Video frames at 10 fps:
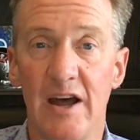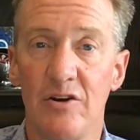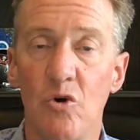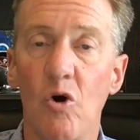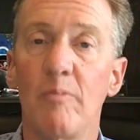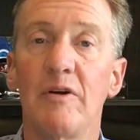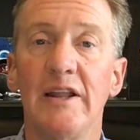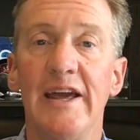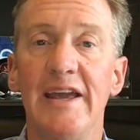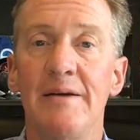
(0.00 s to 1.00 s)
Now,
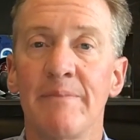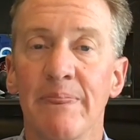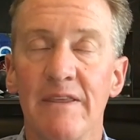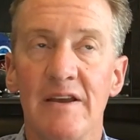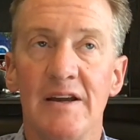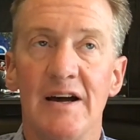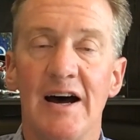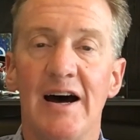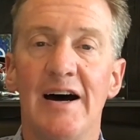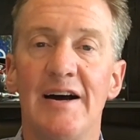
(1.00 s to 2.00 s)
normally
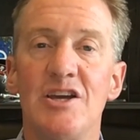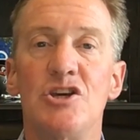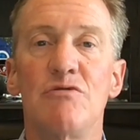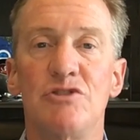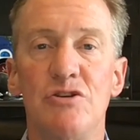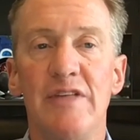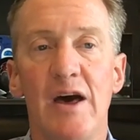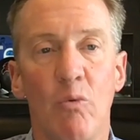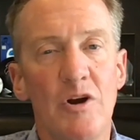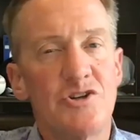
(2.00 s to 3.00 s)
you do
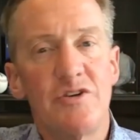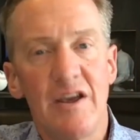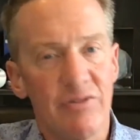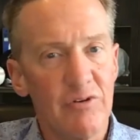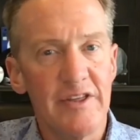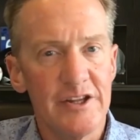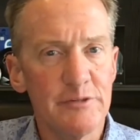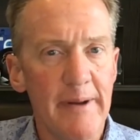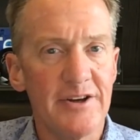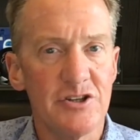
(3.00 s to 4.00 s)
that once you get through the
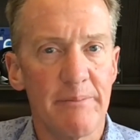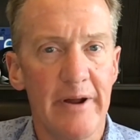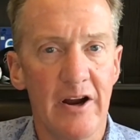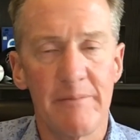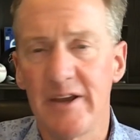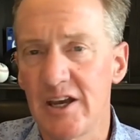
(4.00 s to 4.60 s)
inspection period,